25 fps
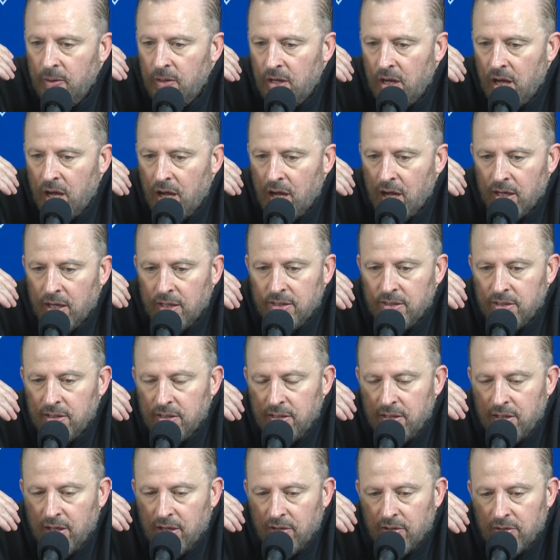uh,
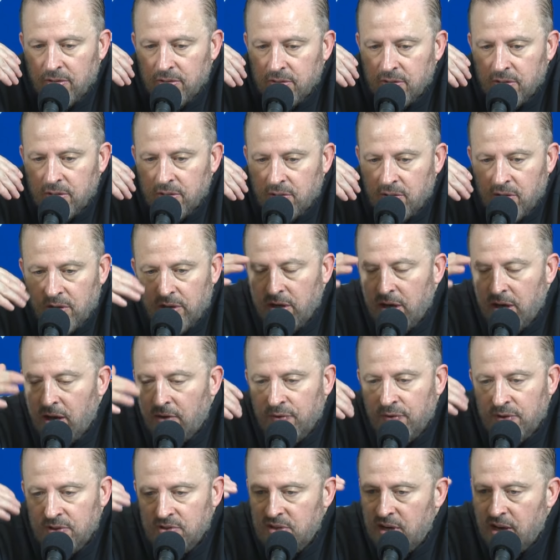you know, good
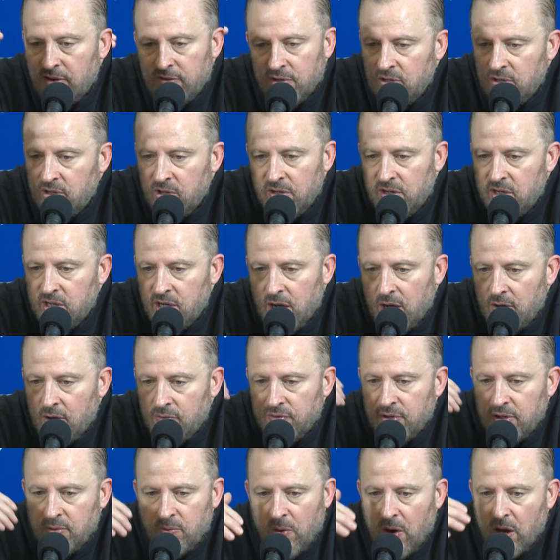enough is never good
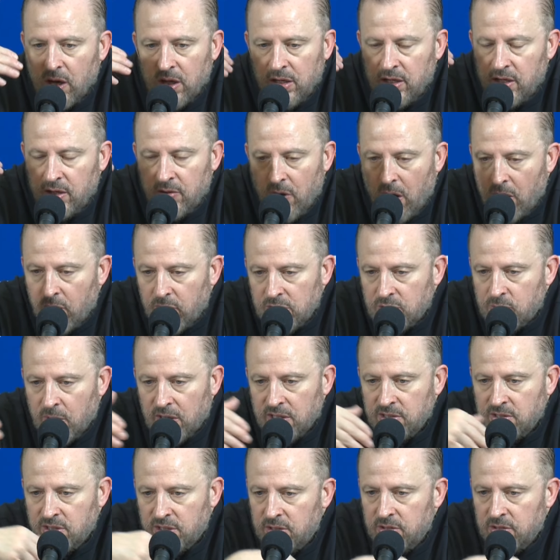enough. He want he always
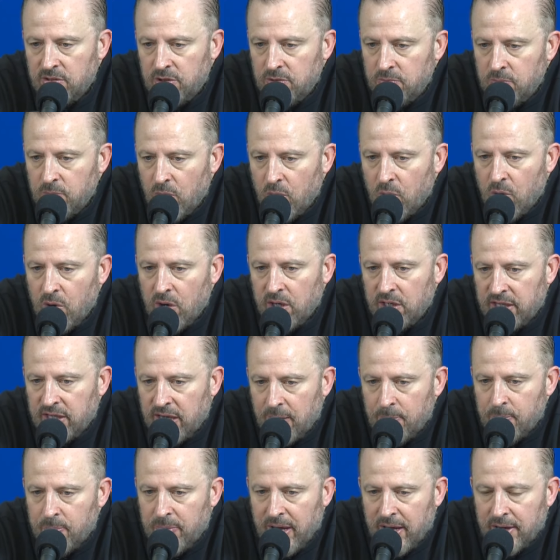wants to do more and
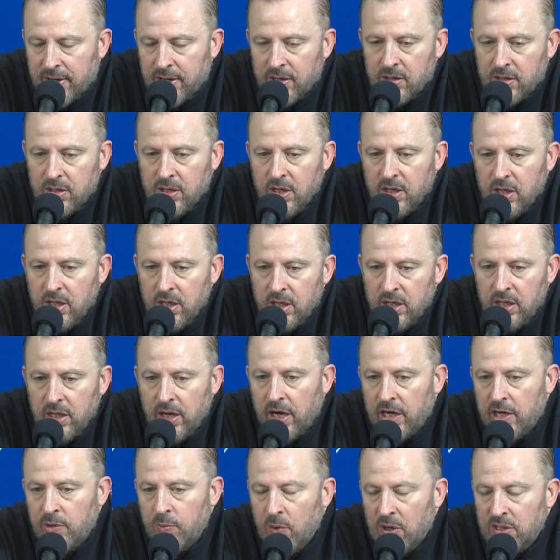get better,
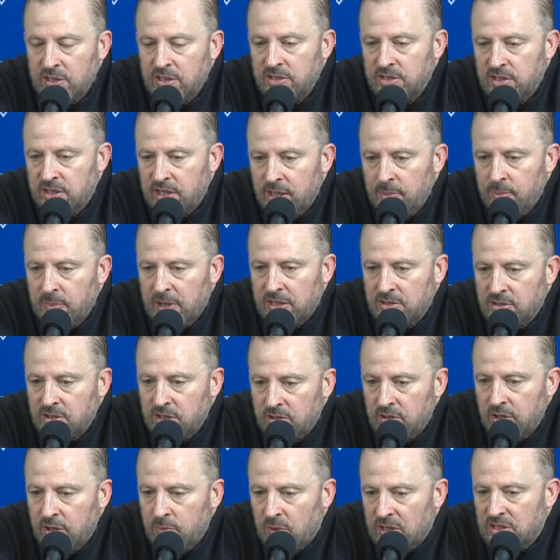and he wants his teammates
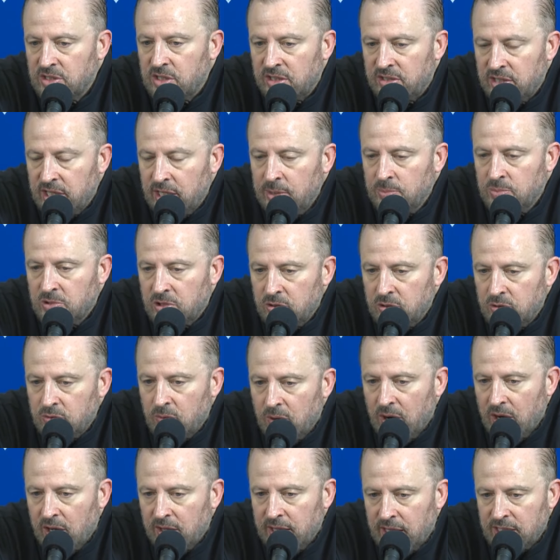to do. He wants the team to
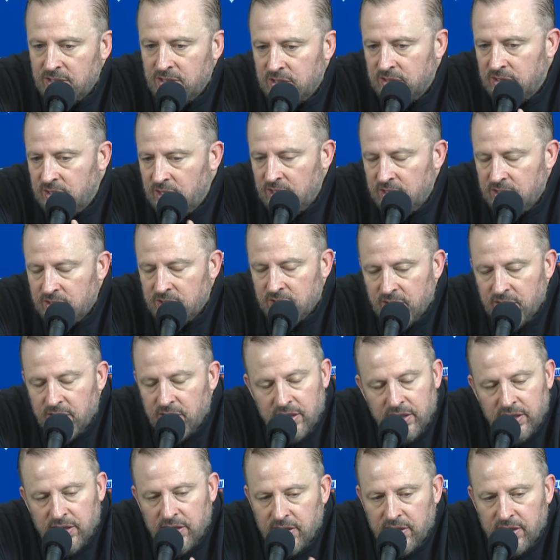do well. That's he's
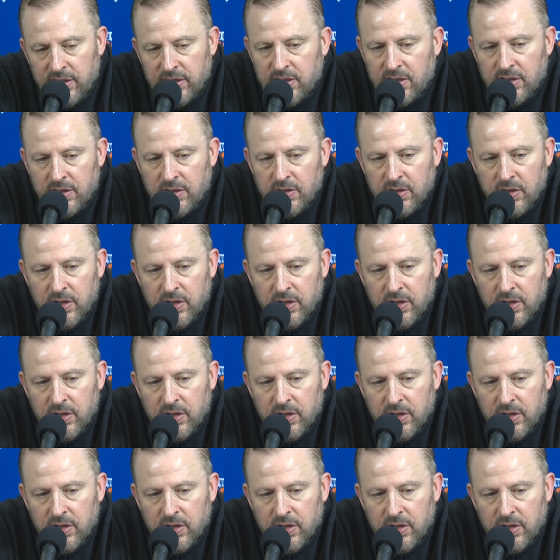he,